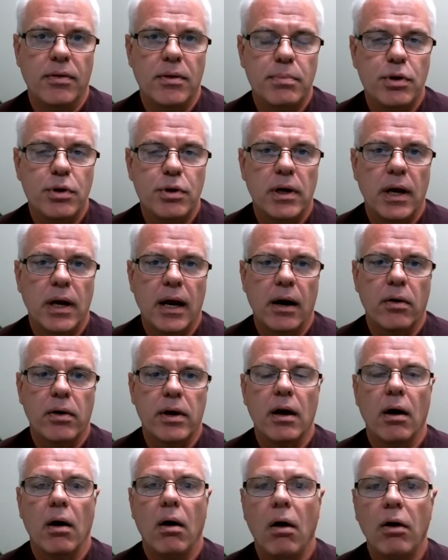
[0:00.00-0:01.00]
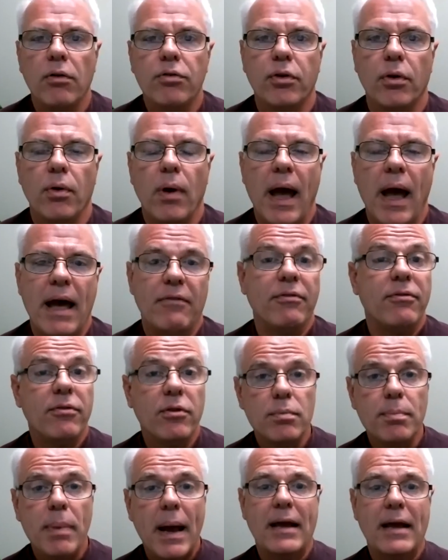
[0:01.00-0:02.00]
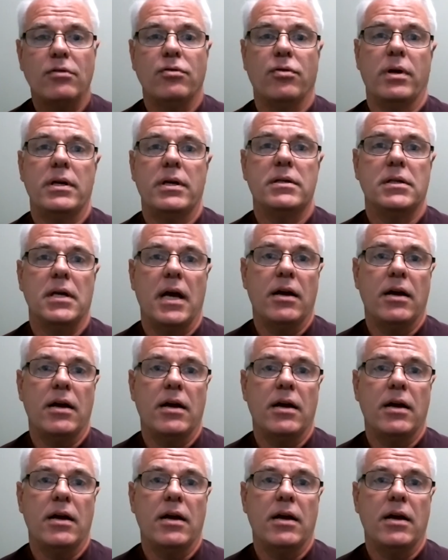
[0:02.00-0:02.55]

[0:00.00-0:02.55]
the Buda area also have food pantries